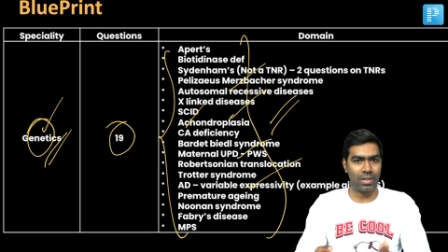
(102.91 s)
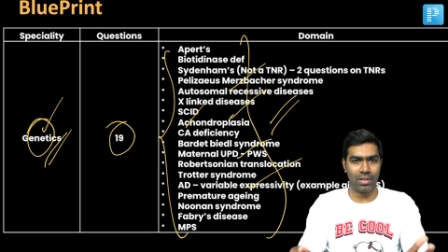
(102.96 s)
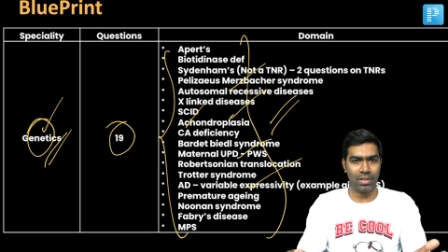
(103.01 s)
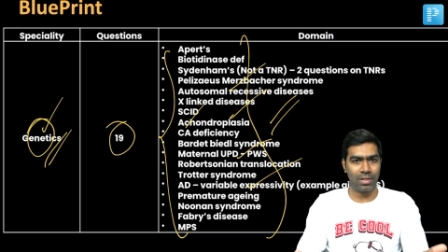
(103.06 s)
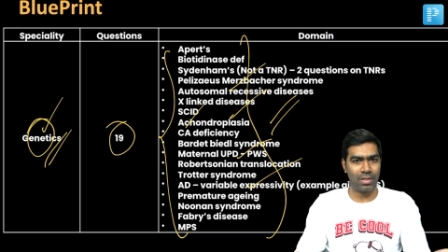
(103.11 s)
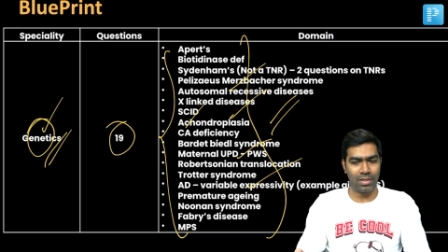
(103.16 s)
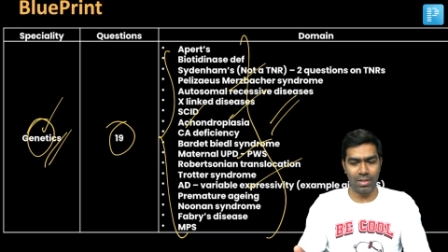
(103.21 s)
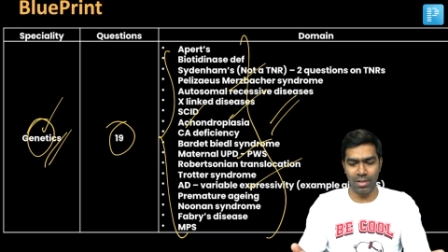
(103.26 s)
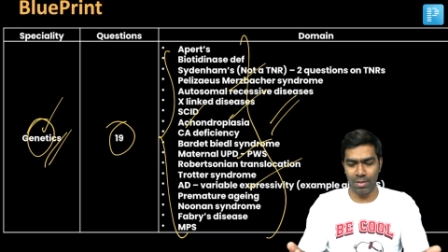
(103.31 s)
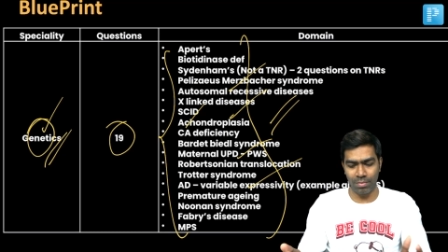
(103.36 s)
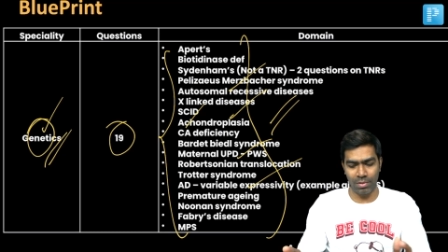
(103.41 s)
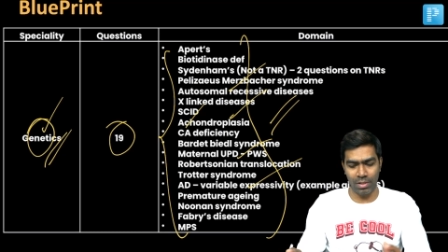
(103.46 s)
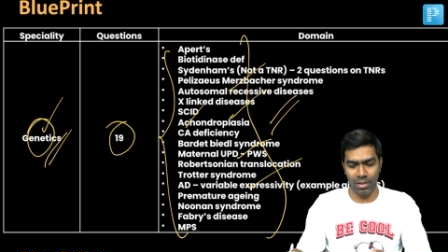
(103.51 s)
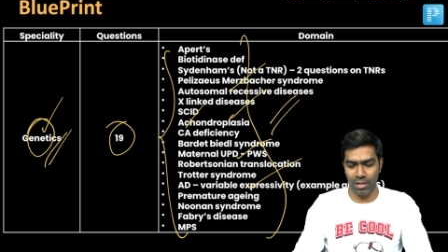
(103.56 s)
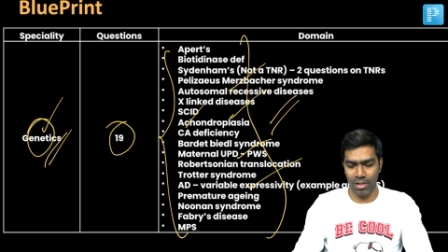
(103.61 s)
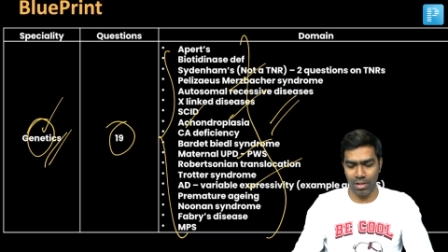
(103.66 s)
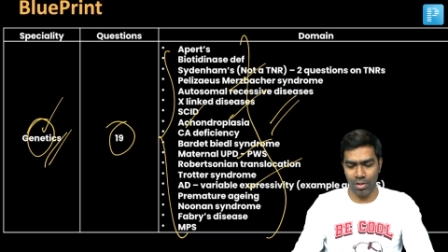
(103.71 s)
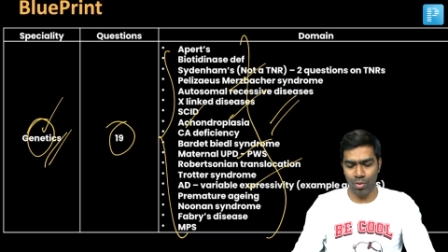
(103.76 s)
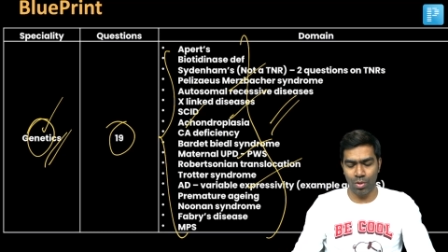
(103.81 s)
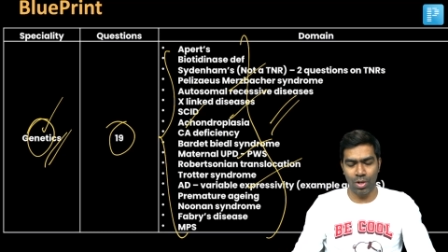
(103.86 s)
This is something
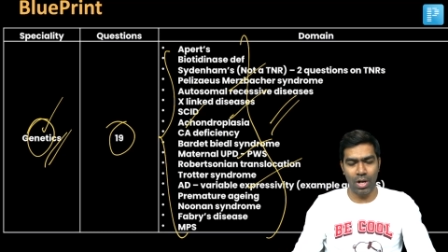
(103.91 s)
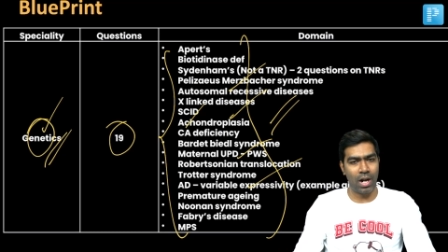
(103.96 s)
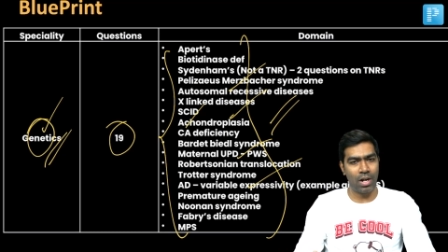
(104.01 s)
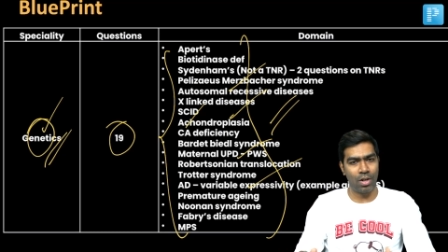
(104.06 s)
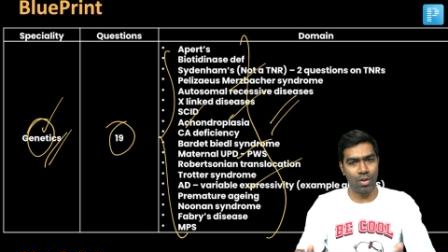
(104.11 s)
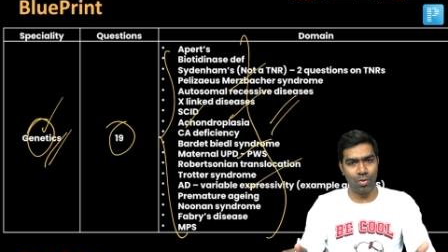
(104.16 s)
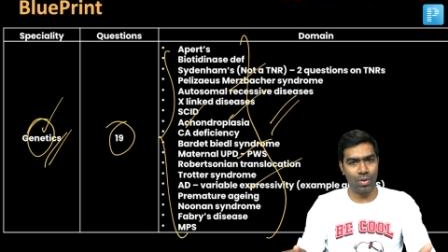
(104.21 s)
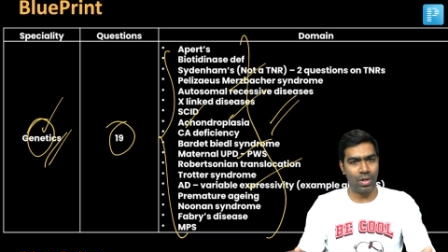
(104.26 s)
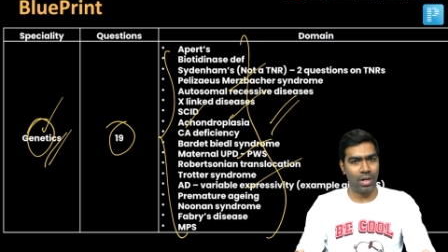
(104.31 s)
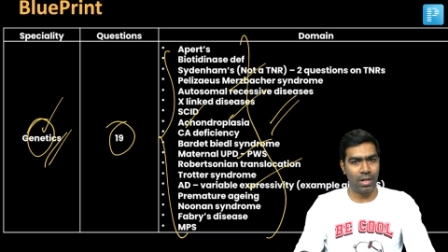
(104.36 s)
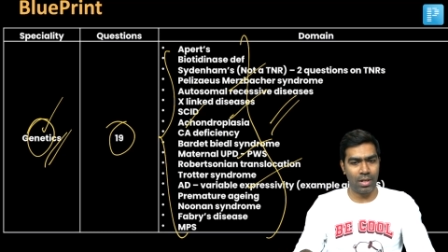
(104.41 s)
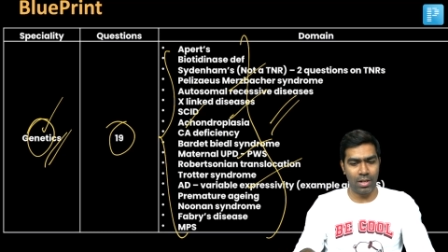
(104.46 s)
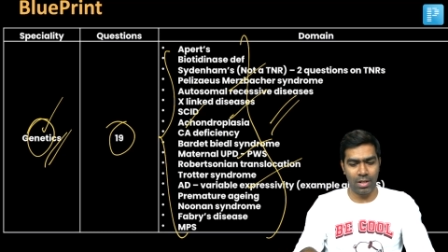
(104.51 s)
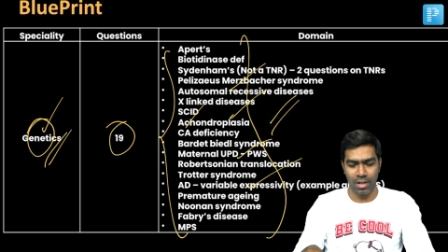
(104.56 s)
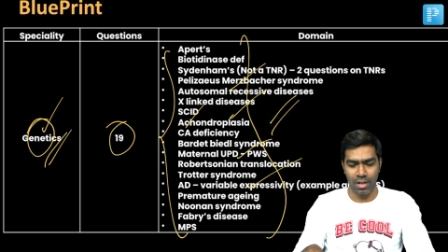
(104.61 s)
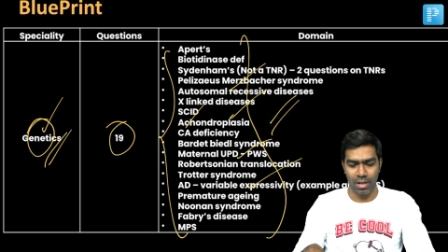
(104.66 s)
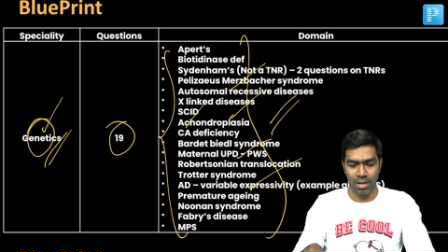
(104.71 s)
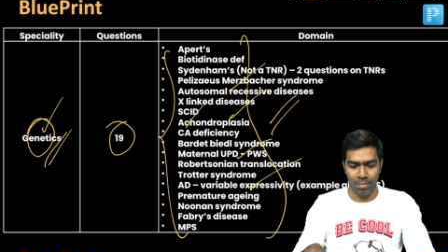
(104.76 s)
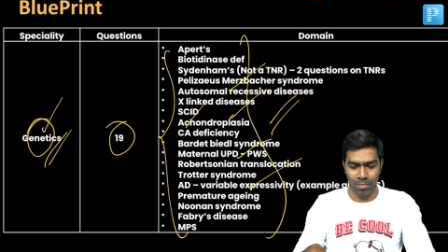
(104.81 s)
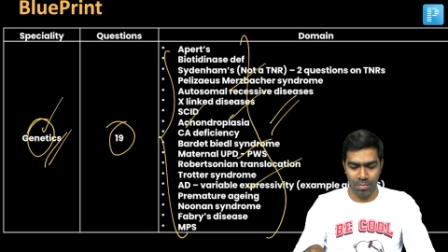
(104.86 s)
that you can't really
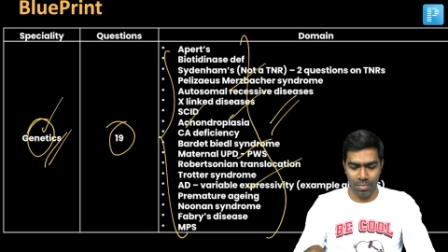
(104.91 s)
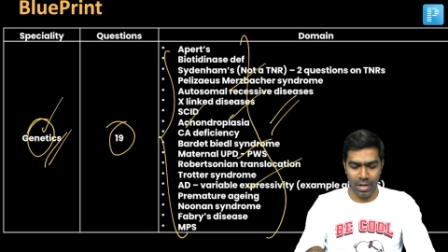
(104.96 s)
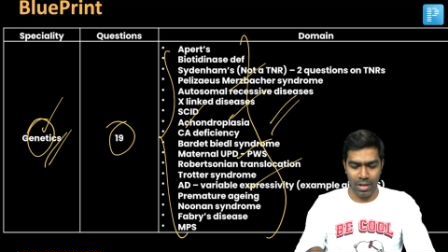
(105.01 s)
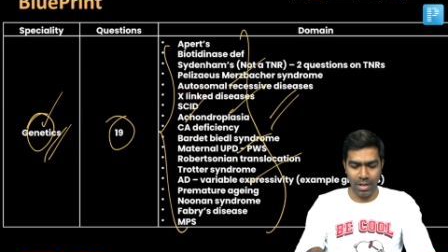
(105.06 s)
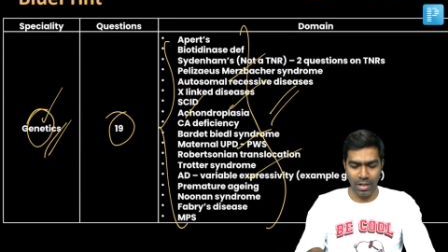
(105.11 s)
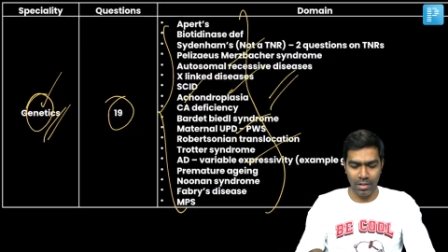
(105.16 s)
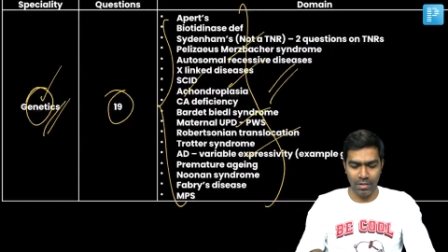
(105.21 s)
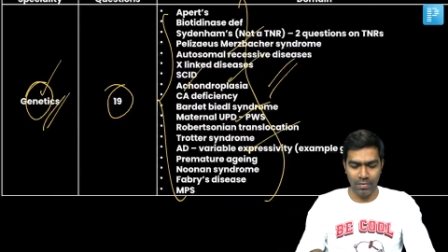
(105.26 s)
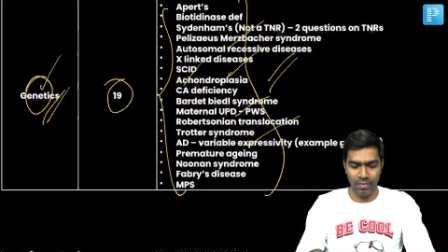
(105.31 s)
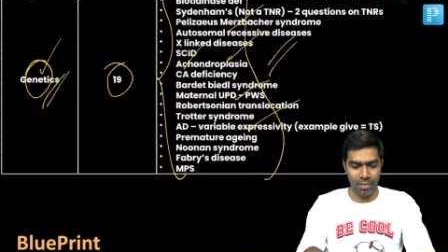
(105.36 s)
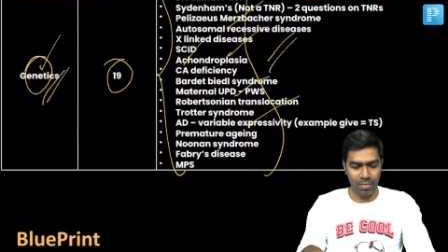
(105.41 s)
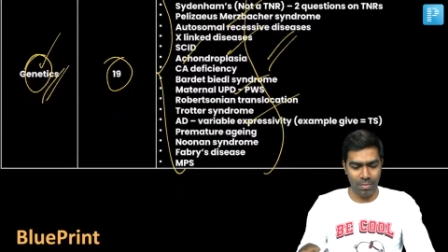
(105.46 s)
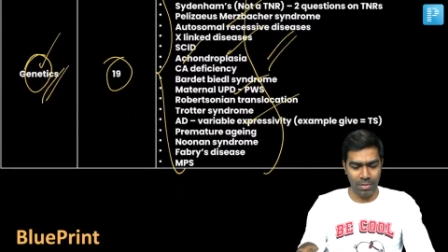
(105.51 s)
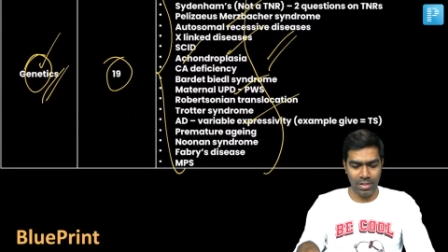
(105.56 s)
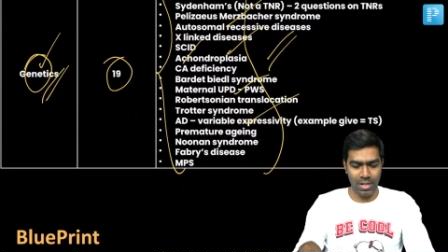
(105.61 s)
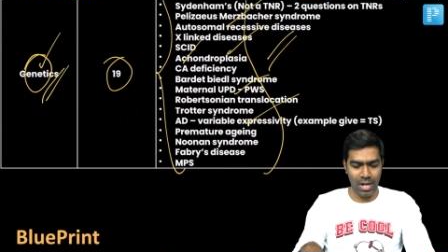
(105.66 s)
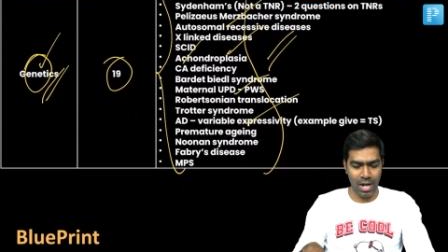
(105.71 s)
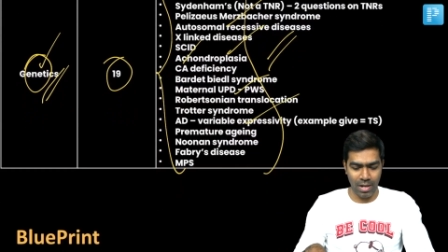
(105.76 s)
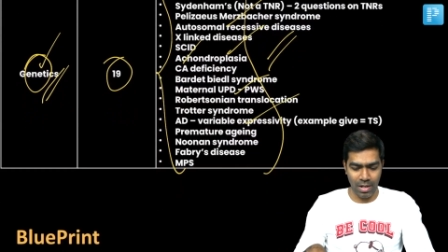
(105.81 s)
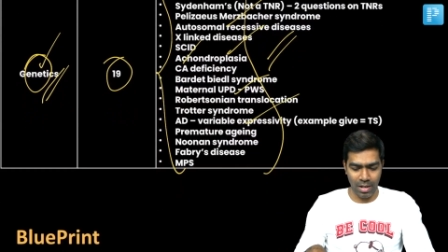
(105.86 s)
predict from a
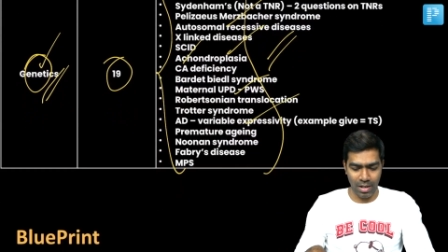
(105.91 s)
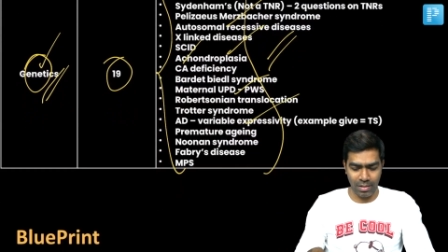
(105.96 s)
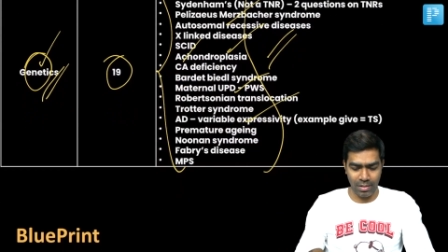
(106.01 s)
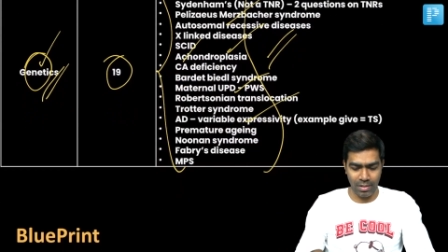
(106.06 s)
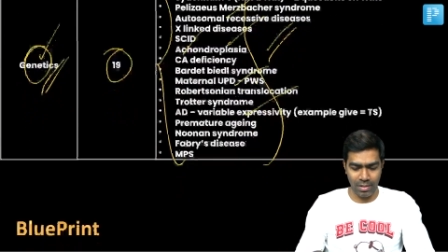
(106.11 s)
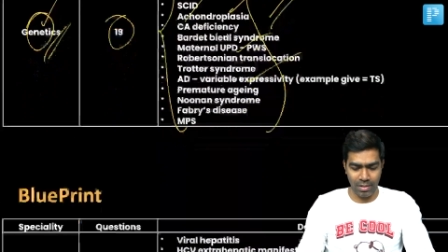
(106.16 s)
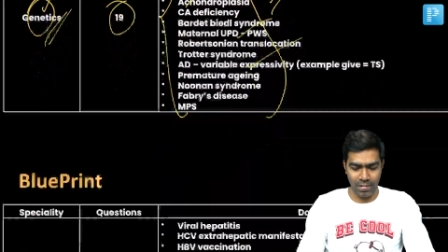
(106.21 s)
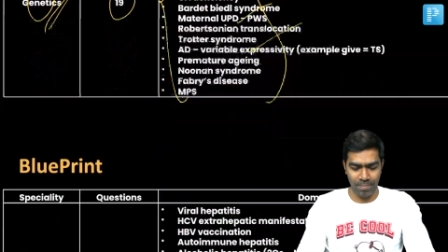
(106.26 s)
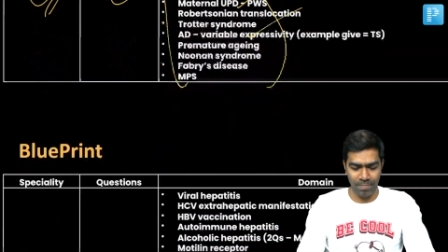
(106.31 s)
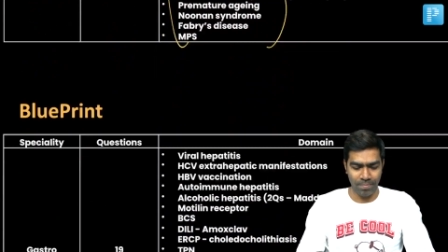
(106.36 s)
standard exam.